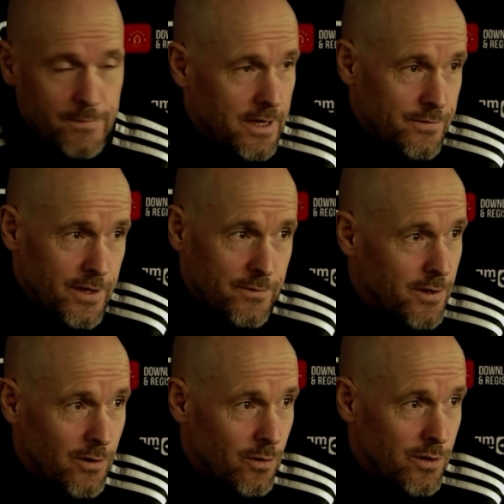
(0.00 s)
I think
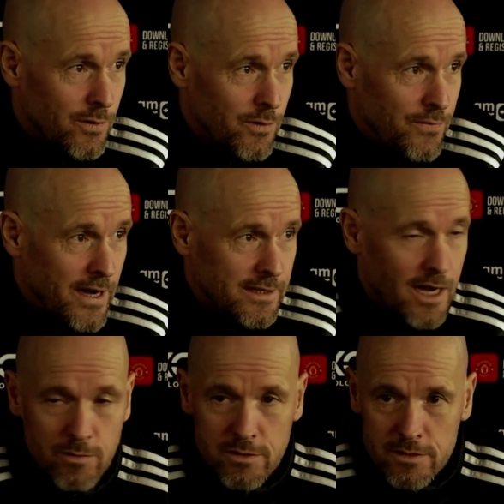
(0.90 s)
we only will find
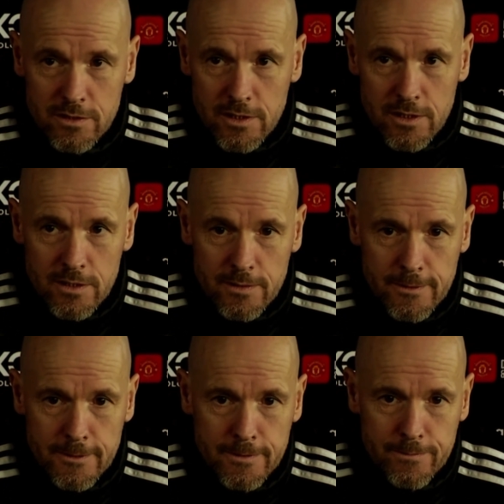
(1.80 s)
out
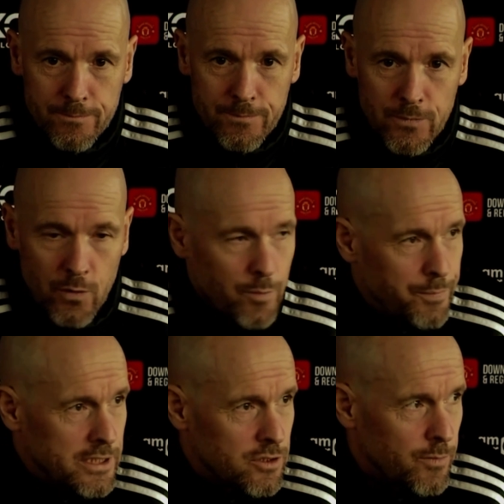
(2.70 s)
on the
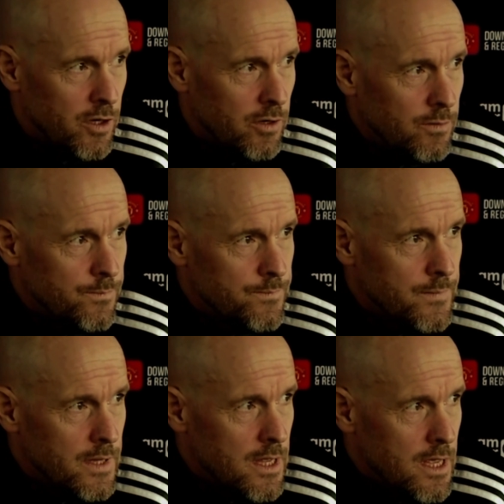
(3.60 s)
pitch tomorrow.
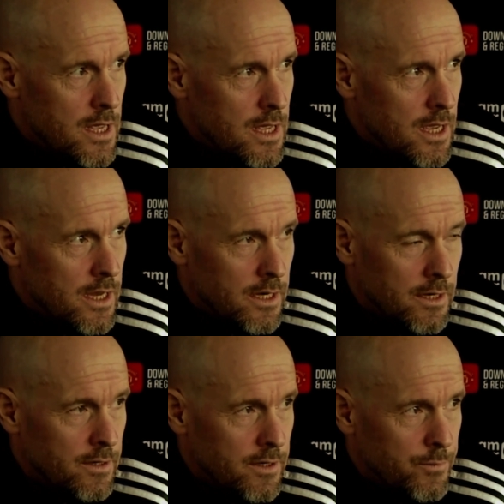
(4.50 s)

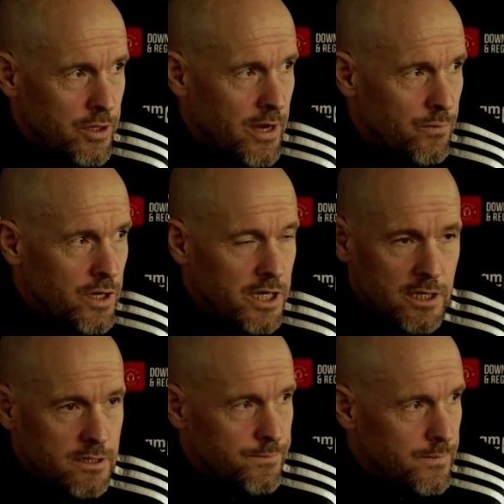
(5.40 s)
But then we
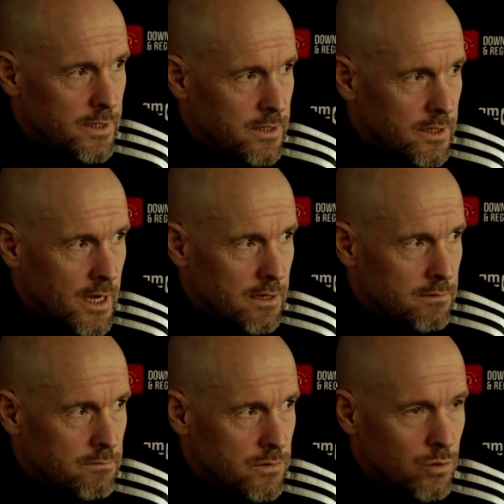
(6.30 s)
need
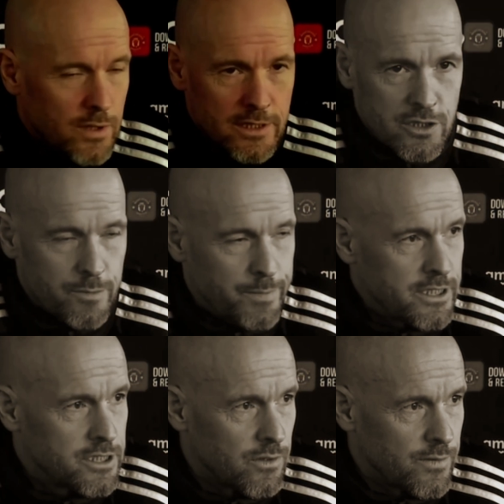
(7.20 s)
good
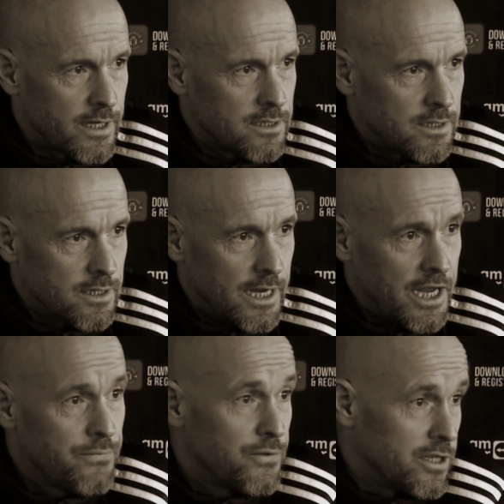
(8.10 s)
anticipation on that.
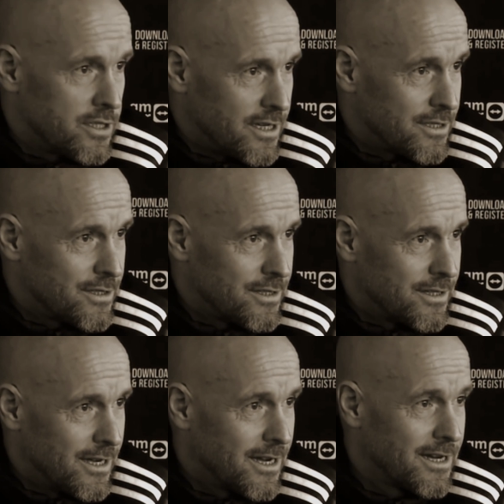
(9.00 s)
If they change,
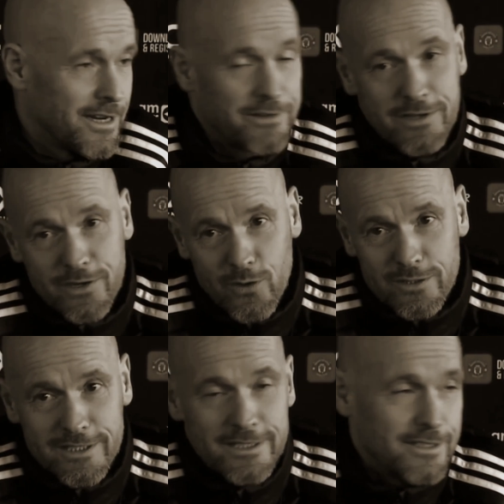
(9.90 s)
and if they're
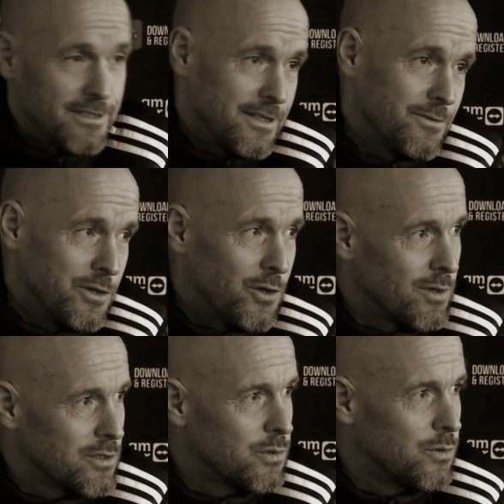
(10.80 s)
not, we know
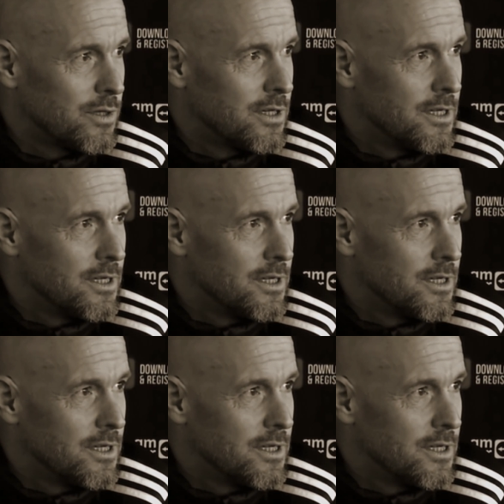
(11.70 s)
what to do.